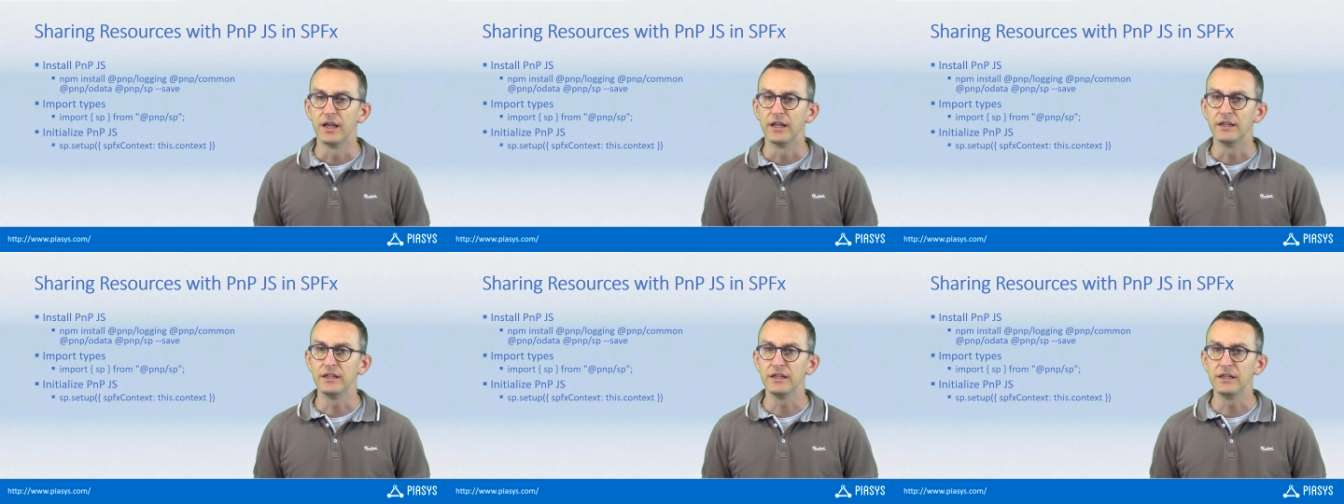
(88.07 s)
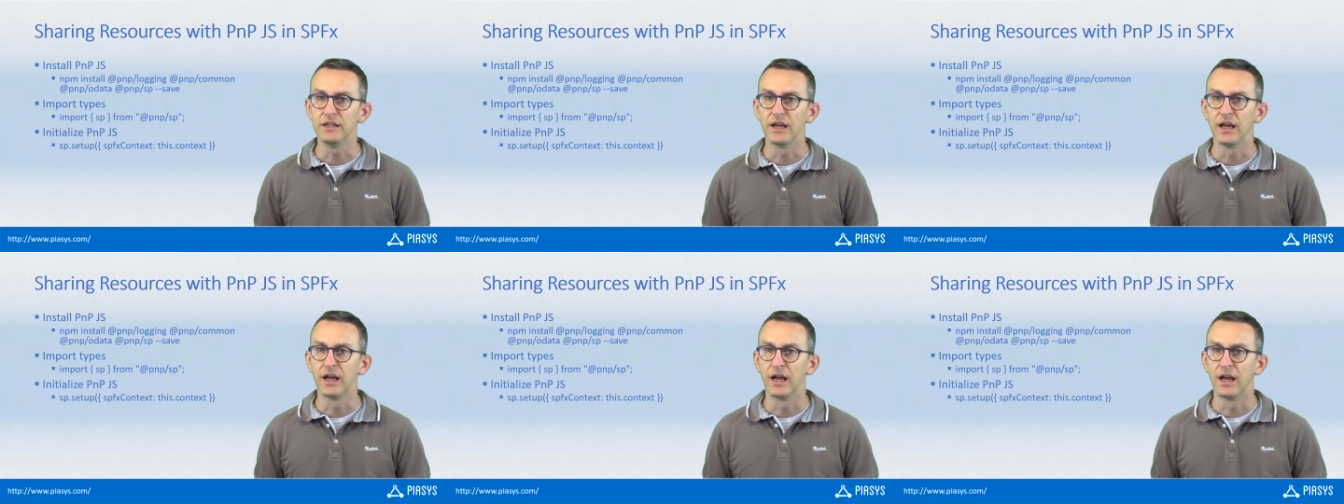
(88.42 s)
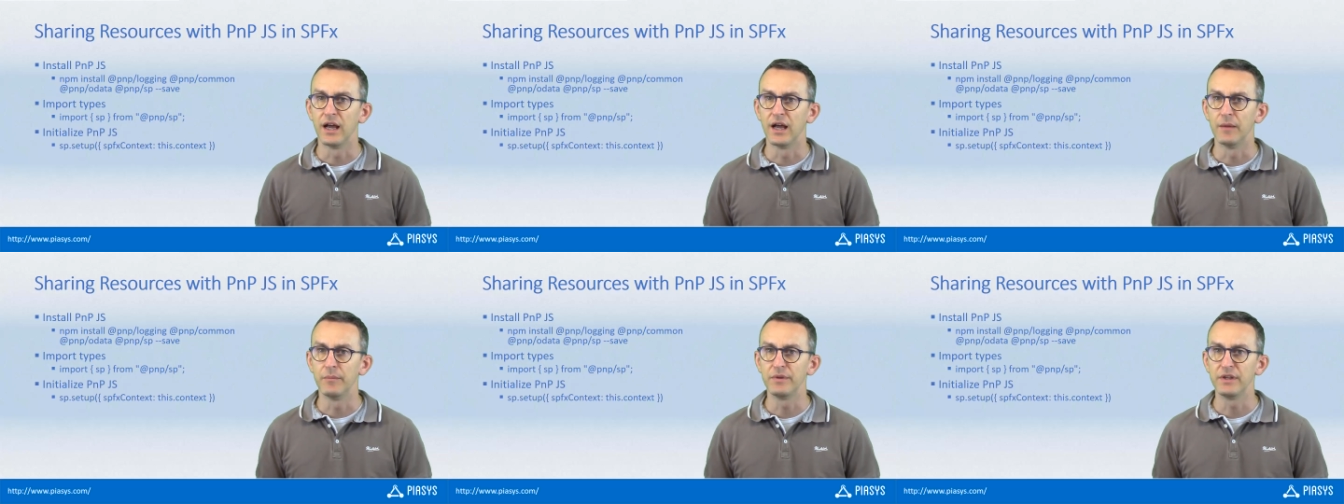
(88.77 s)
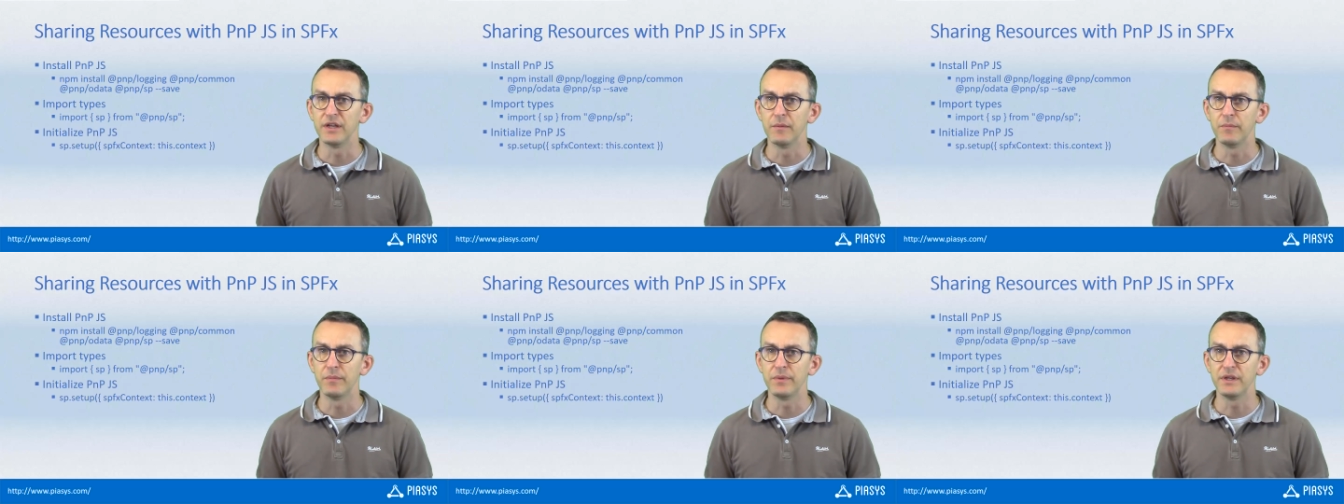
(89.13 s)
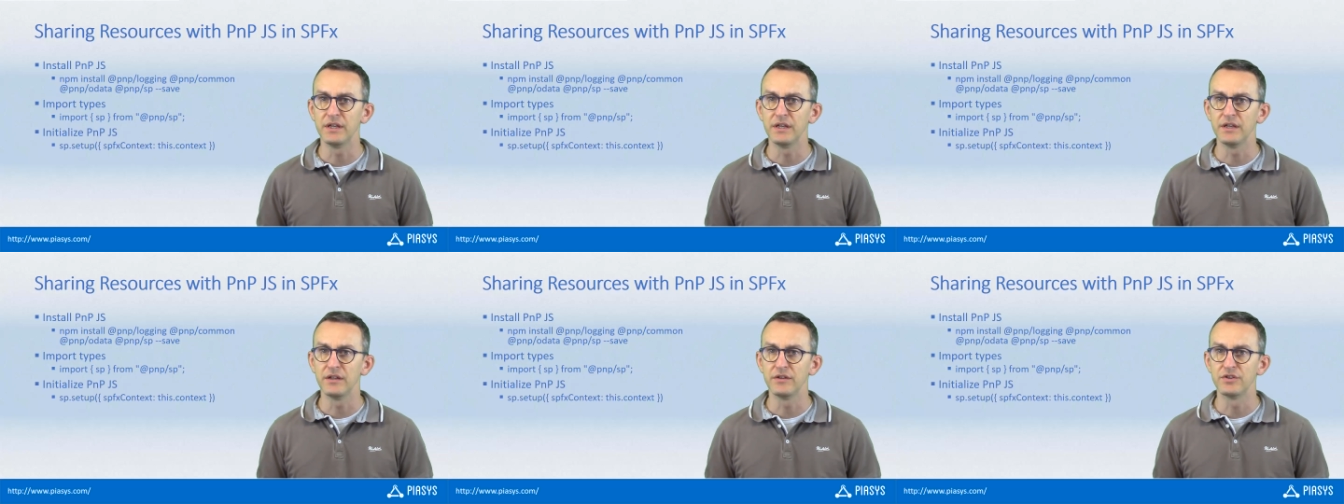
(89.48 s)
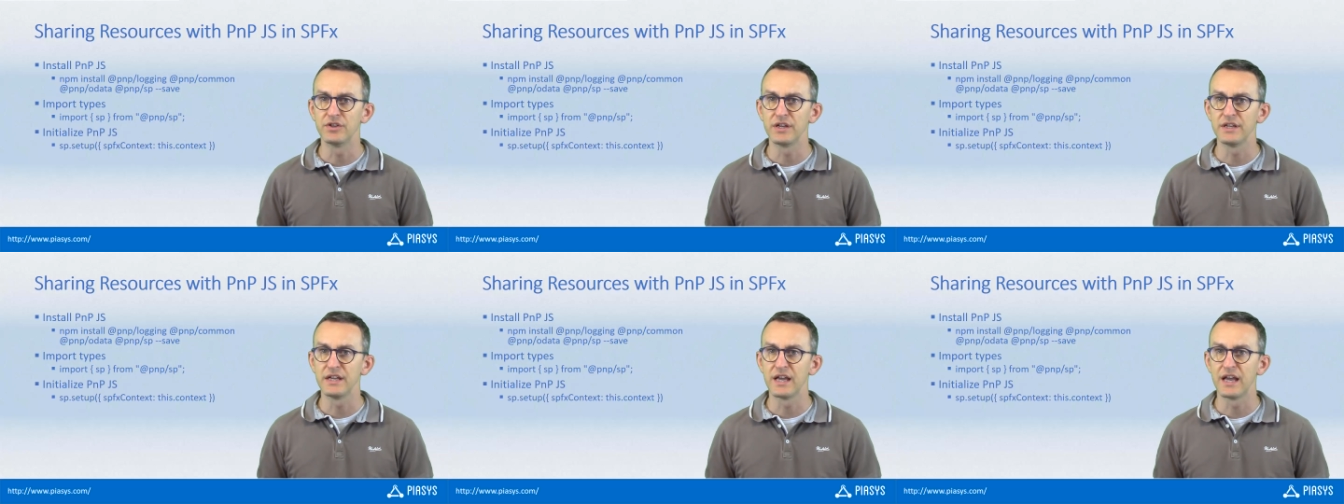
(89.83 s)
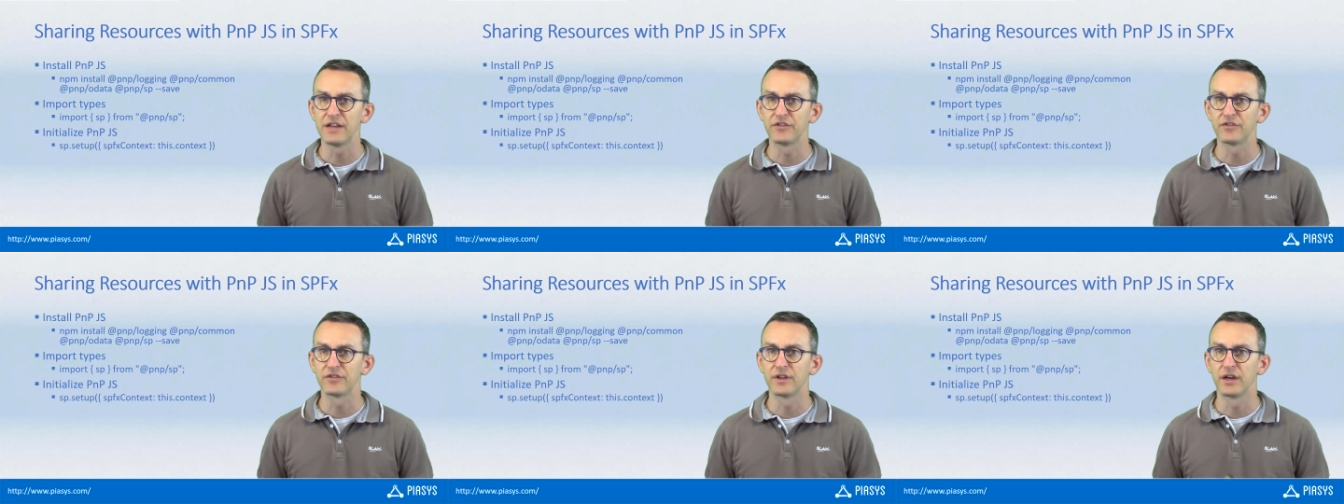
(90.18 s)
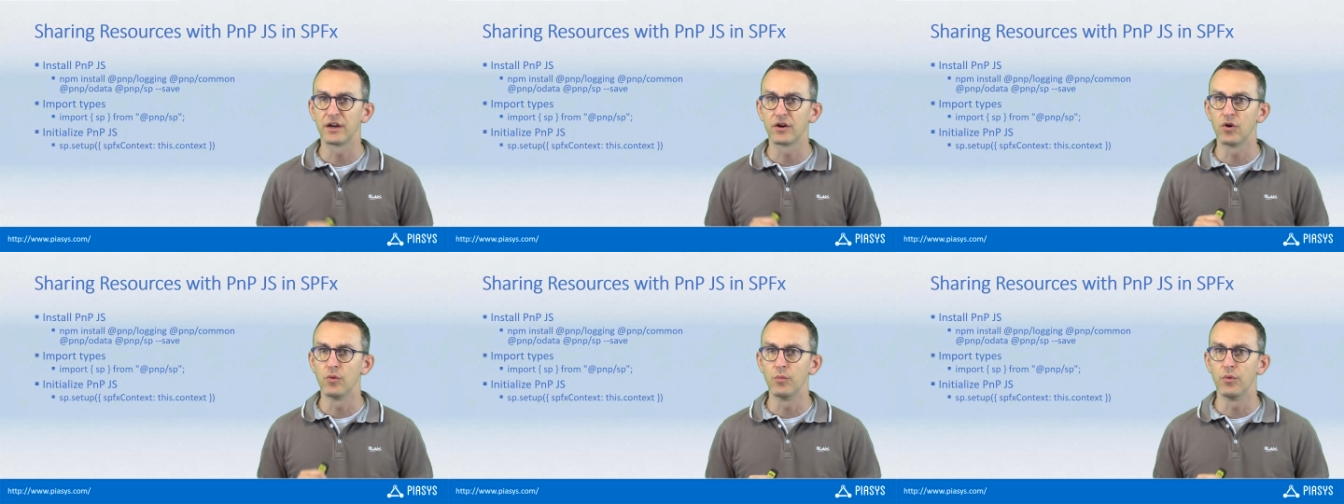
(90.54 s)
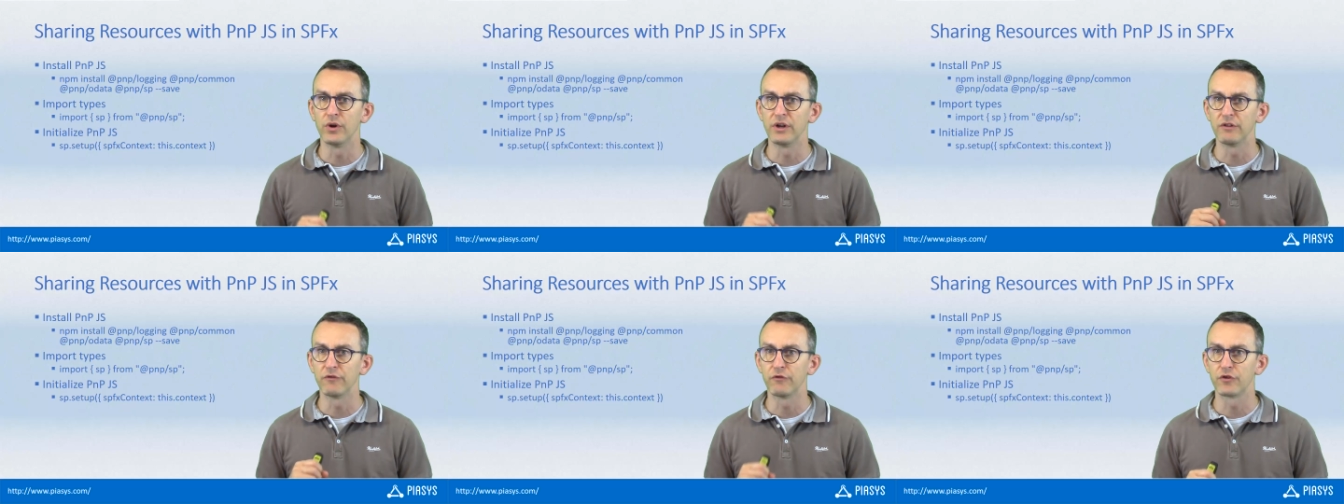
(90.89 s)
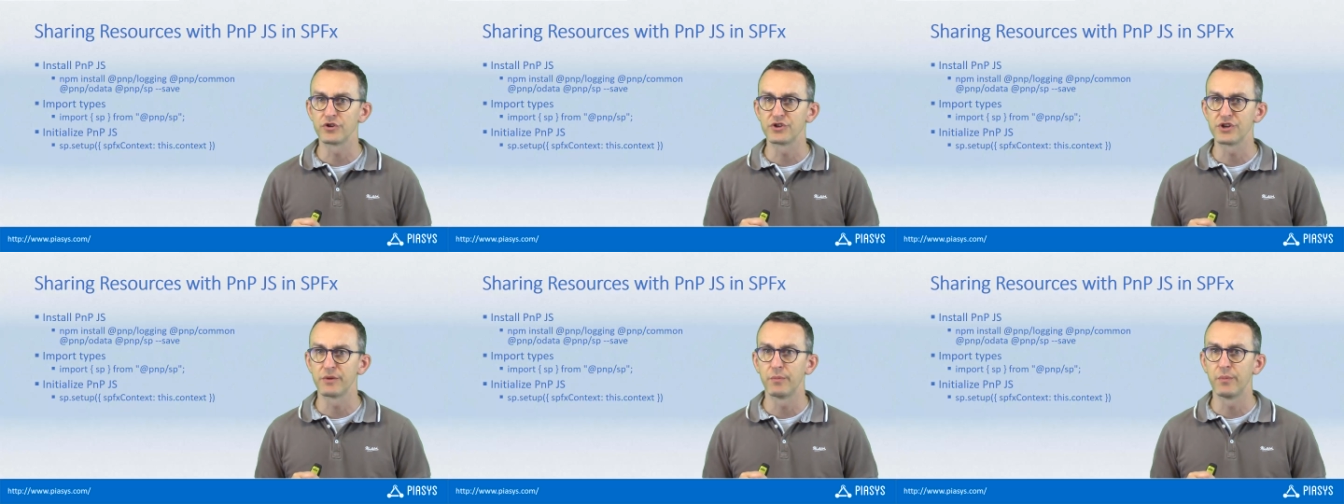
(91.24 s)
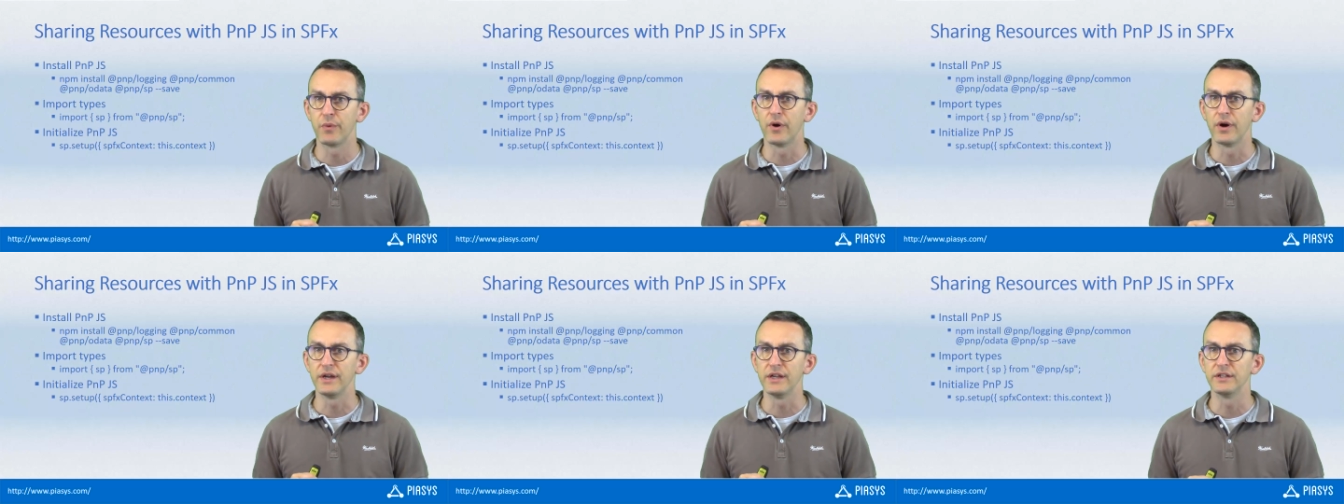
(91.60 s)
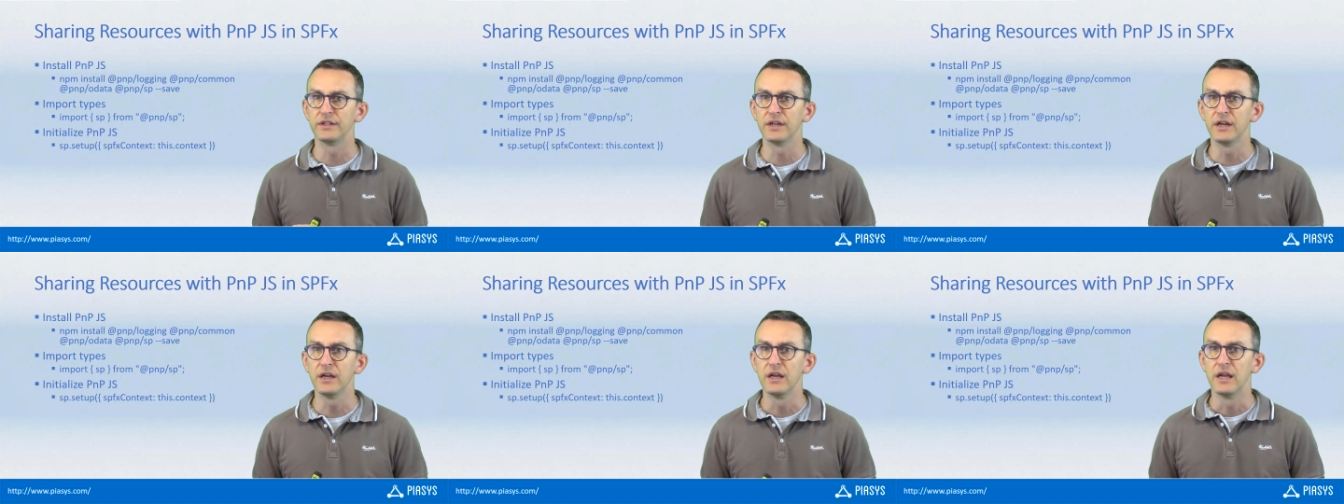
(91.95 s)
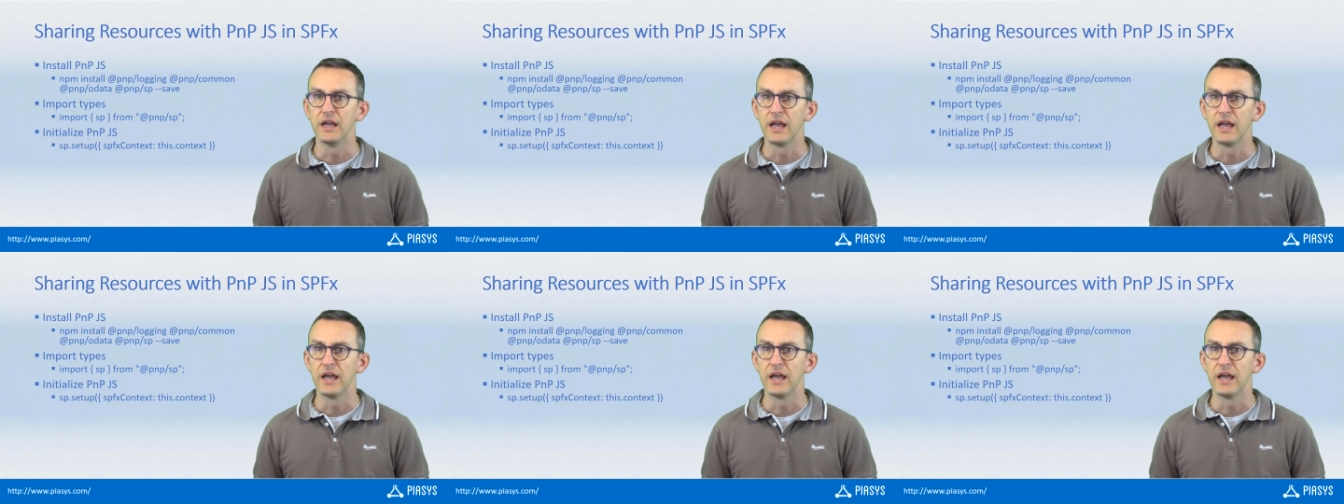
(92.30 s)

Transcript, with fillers: the uh, PnP.js component for SharePoint.